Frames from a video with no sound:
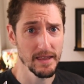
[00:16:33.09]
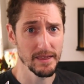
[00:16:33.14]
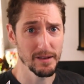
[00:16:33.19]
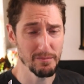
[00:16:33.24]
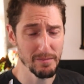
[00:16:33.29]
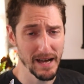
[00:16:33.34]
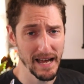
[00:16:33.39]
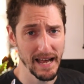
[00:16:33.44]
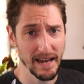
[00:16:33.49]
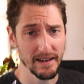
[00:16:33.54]
The
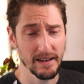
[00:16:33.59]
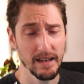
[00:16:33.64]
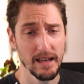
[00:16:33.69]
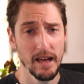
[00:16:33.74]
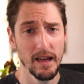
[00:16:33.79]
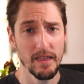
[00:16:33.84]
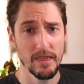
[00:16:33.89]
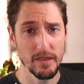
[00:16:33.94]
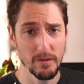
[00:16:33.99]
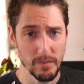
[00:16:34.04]
man,
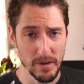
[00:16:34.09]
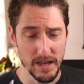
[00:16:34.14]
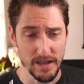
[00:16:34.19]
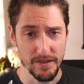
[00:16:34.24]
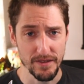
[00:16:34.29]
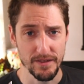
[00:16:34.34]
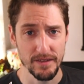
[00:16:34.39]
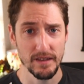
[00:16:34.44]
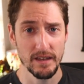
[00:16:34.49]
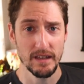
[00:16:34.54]
the
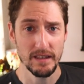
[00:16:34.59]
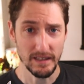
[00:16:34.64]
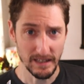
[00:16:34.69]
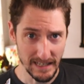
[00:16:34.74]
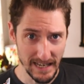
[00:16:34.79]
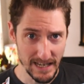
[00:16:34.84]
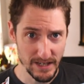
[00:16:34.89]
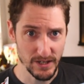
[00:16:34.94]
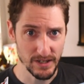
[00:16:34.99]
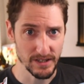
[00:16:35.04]
myth, the
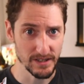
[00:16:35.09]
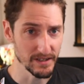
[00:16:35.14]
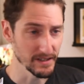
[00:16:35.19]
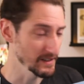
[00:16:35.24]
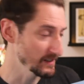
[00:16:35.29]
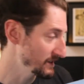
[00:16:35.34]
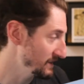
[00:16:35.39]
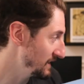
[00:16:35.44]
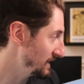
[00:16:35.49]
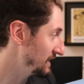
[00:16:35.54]

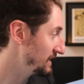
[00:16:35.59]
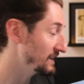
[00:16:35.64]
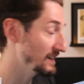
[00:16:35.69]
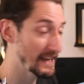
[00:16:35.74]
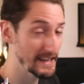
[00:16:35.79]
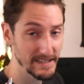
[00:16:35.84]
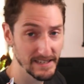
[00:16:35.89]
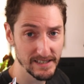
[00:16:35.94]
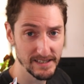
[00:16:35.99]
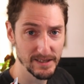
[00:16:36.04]
legend, our
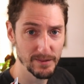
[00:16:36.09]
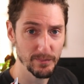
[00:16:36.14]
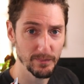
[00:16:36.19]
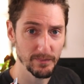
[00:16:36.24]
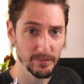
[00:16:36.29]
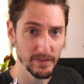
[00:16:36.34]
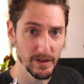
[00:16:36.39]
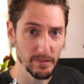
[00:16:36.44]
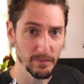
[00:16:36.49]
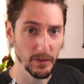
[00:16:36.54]
latest em
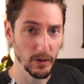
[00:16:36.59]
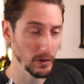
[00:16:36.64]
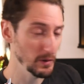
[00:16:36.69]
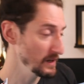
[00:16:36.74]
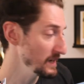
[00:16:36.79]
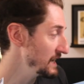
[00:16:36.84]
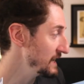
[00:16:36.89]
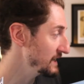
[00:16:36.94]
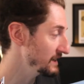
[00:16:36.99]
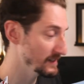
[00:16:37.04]

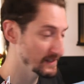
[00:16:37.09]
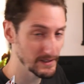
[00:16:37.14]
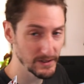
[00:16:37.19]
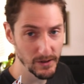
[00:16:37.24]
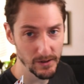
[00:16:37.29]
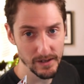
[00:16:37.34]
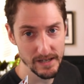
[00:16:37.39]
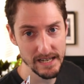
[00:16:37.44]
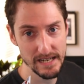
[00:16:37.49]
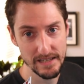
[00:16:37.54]
employee. He's
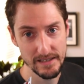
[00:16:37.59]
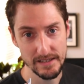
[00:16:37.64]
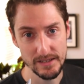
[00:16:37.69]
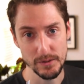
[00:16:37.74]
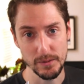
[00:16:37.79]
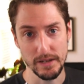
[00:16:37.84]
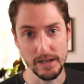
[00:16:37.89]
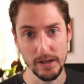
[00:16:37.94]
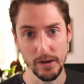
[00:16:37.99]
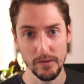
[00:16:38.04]
not here
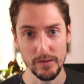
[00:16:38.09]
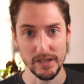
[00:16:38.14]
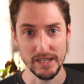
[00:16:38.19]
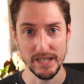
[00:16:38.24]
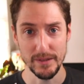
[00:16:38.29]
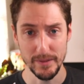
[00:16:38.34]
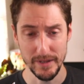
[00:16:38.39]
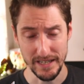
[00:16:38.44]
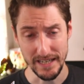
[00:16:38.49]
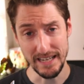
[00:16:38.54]
this week,
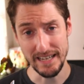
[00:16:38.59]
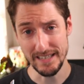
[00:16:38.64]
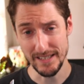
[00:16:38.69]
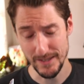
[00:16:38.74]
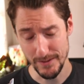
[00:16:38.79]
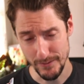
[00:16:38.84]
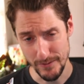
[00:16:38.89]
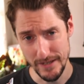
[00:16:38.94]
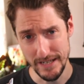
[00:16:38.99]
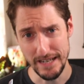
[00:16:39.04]
obviously, but he
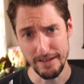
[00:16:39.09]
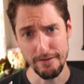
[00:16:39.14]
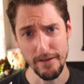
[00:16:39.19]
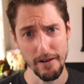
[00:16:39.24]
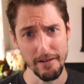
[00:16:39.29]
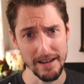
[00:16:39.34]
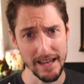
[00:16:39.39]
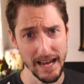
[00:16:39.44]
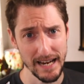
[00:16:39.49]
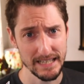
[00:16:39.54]
is really
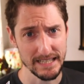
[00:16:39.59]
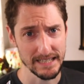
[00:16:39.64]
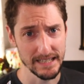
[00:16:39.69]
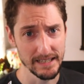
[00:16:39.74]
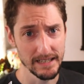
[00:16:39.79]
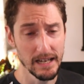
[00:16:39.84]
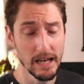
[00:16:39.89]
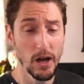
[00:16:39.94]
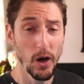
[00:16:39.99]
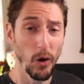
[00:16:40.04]
very
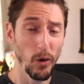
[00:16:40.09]
excellent.